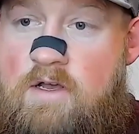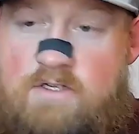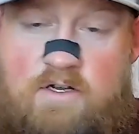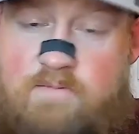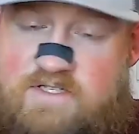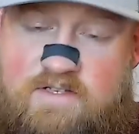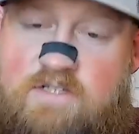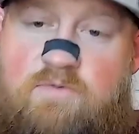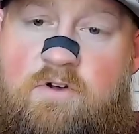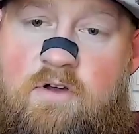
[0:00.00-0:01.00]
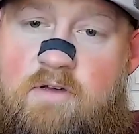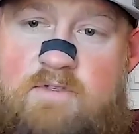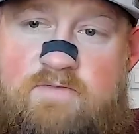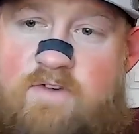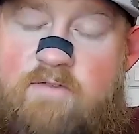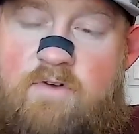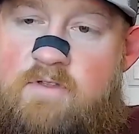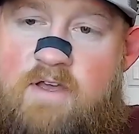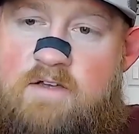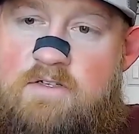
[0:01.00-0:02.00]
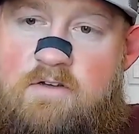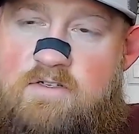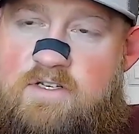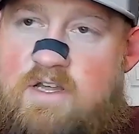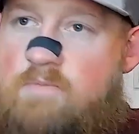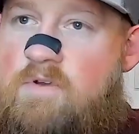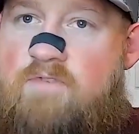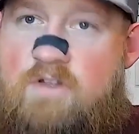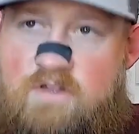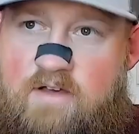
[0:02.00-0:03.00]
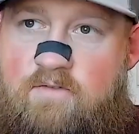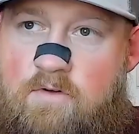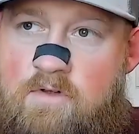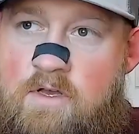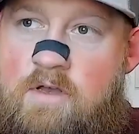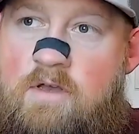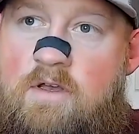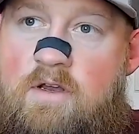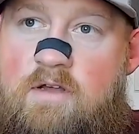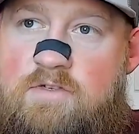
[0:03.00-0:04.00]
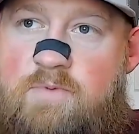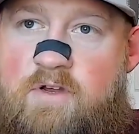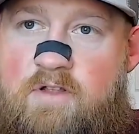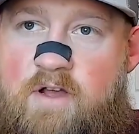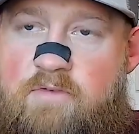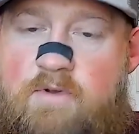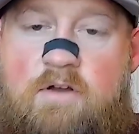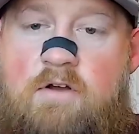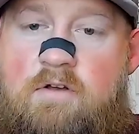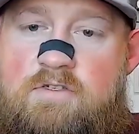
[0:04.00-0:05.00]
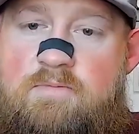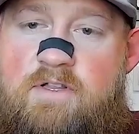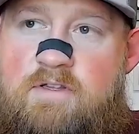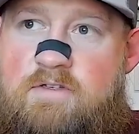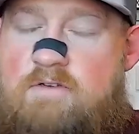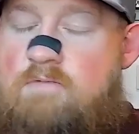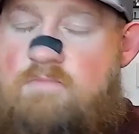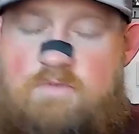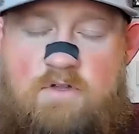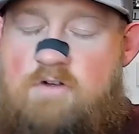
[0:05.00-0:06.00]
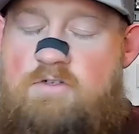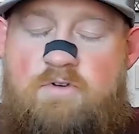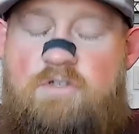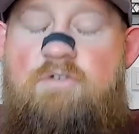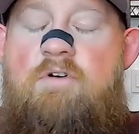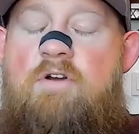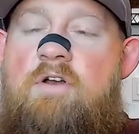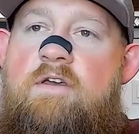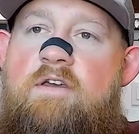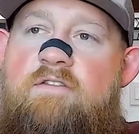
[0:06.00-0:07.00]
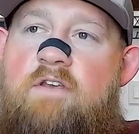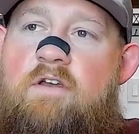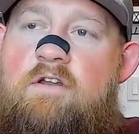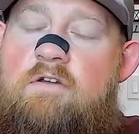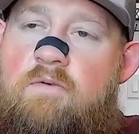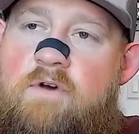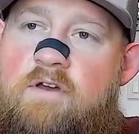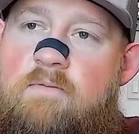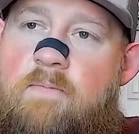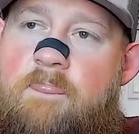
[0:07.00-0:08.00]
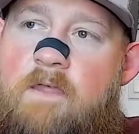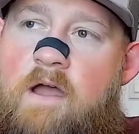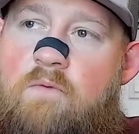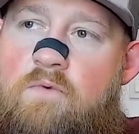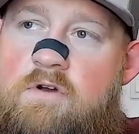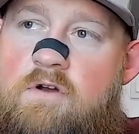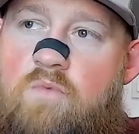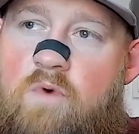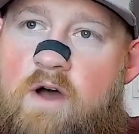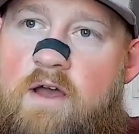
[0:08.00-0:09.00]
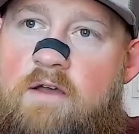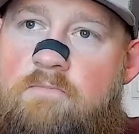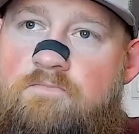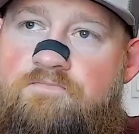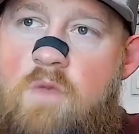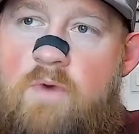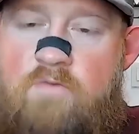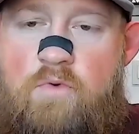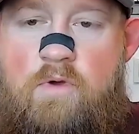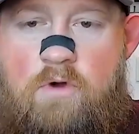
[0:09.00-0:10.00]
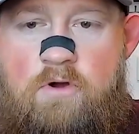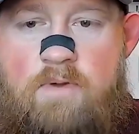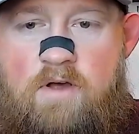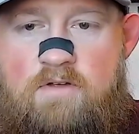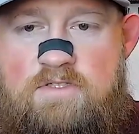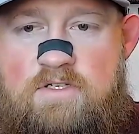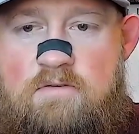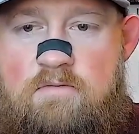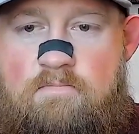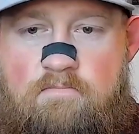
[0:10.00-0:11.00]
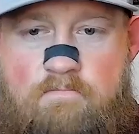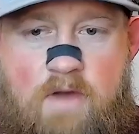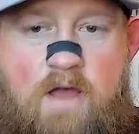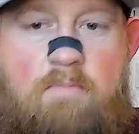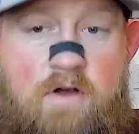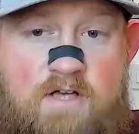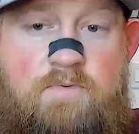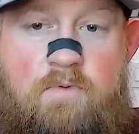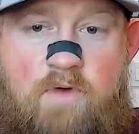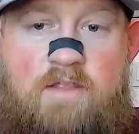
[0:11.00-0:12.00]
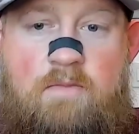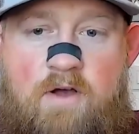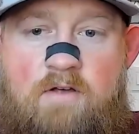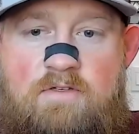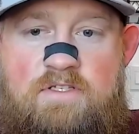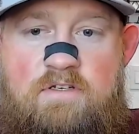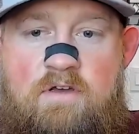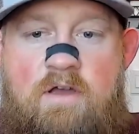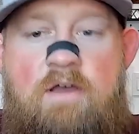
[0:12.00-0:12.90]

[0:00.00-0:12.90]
Told him I was like, "That's wrong." It was five hundred thousand dollars a death benefit level, and he was putting like three hundred dollars a month into it. Long story mm-hmm. short, he said, "You know what? I wondered why, whenever we wrote a policy, my boss would write the policy.